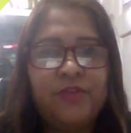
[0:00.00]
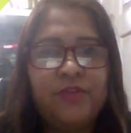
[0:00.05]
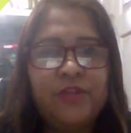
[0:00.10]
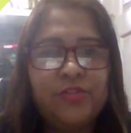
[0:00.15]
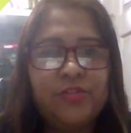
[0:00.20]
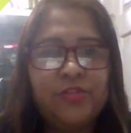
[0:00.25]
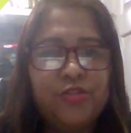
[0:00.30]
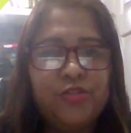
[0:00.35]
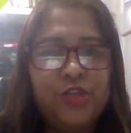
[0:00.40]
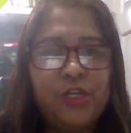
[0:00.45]

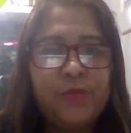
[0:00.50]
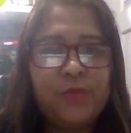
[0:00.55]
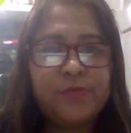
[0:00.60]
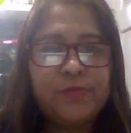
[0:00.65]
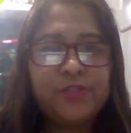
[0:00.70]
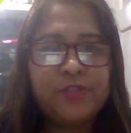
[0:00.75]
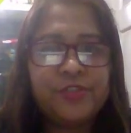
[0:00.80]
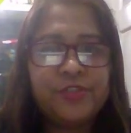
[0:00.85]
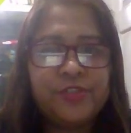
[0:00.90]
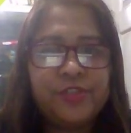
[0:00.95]
field
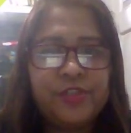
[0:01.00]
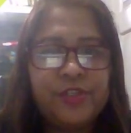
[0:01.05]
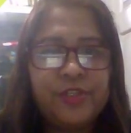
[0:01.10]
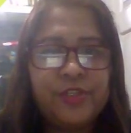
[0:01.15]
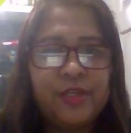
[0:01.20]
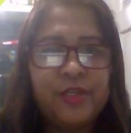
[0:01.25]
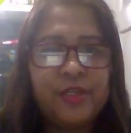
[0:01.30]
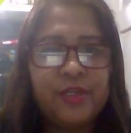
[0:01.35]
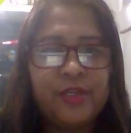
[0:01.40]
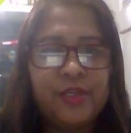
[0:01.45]
trips,
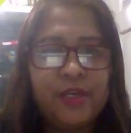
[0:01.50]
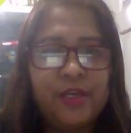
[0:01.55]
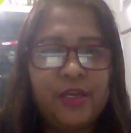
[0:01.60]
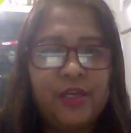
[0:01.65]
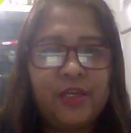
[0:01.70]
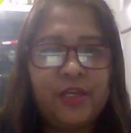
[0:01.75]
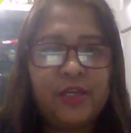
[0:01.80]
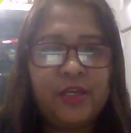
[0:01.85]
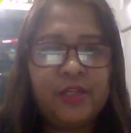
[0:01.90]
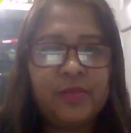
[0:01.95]

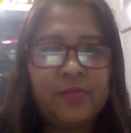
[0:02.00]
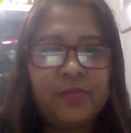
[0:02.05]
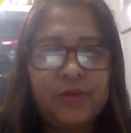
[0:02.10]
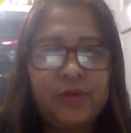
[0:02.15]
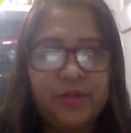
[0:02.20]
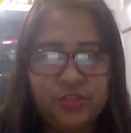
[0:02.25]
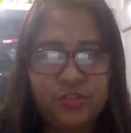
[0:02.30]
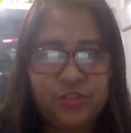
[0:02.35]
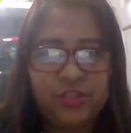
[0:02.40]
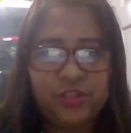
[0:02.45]
and
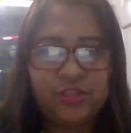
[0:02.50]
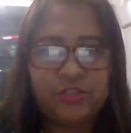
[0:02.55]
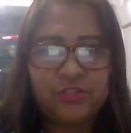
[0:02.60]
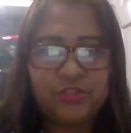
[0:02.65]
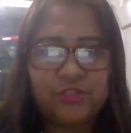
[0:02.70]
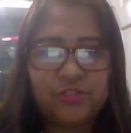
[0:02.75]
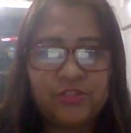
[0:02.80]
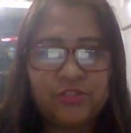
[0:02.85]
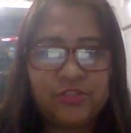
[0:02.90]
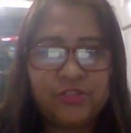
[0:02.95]

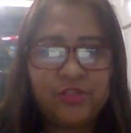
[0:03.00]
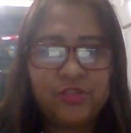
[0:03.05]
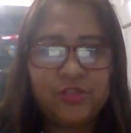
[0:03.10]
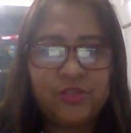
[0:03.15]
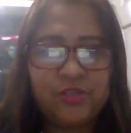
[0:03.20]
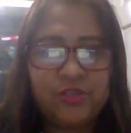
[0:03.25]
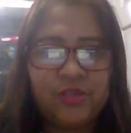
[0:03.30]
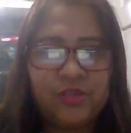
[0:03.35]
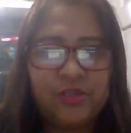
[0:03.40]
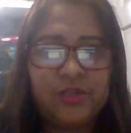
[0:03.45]
projects.
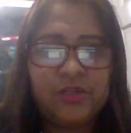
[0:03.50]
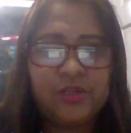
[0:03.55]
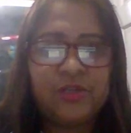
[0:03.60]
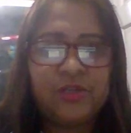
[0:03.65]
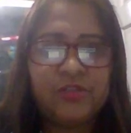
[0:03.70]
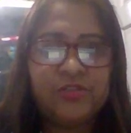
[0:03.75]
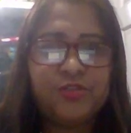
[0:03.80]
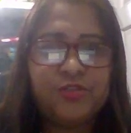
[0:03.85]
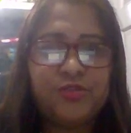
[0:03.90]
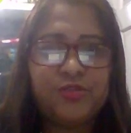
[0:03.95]

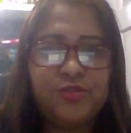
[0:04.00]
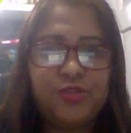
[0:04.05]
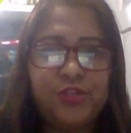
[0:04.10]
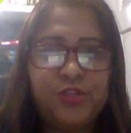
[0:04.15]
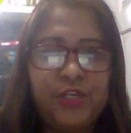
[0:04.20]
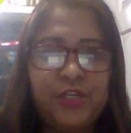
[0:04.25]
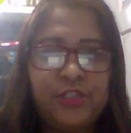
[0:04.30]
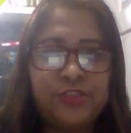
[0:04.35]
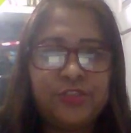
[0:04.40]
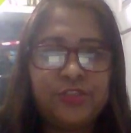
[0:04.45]

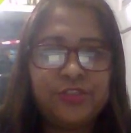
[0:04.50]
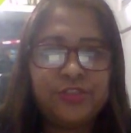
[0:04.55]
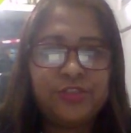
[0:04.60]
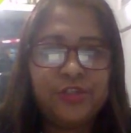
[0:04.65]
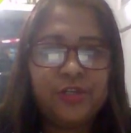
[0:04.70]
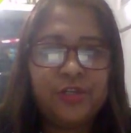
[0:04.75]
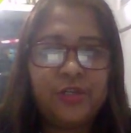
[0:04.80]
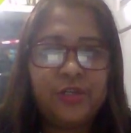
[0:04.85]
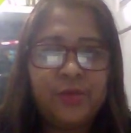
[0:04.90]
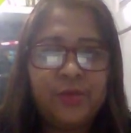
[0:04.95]

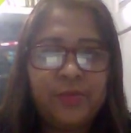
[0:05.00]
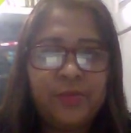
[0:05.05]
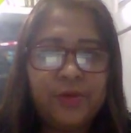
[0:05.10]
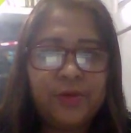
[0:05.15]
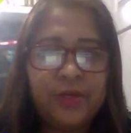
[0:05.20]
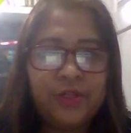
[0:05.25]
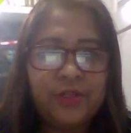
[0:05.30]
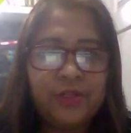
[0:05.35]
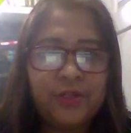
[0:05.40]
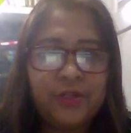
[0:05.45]
Students are a
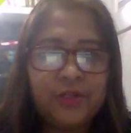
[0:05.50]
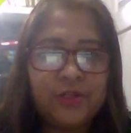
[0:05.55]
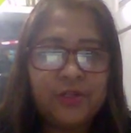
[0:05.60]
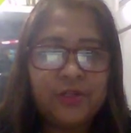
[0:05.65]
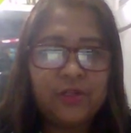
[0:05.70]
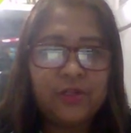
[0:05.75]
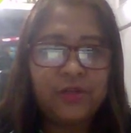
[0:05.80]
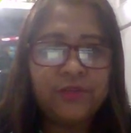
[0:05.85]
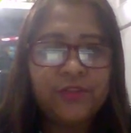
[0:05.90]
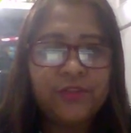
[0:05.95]
product
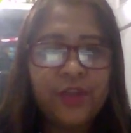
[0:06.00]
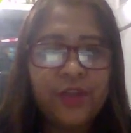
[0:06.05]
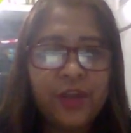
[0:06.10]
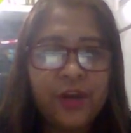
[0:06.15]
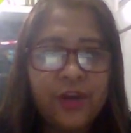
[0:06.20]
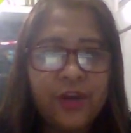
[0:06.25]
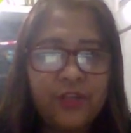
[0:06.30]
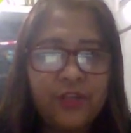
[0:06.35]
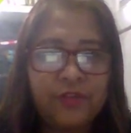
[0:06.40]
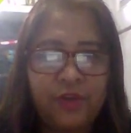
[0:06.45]
of
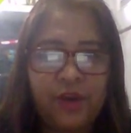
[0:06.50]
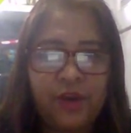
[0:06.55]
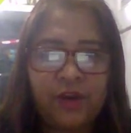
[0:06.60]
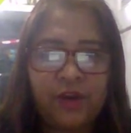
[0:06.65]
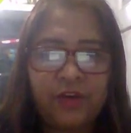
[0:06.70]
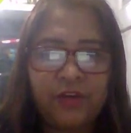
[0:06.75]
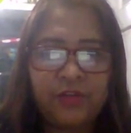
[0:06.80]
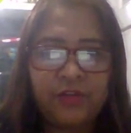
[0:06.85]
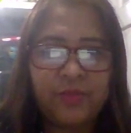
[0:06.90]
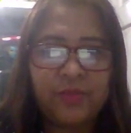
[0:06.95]
their
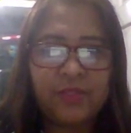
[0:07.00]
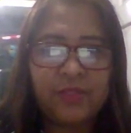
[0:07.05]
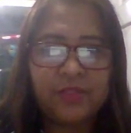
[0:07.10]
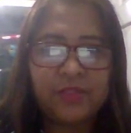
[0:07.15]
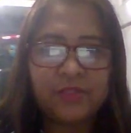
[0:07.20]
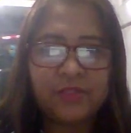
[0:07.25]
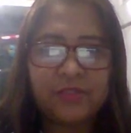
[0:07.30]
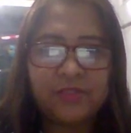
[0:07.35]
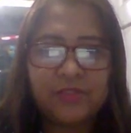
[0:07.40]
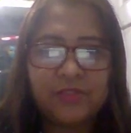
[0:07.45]
environment.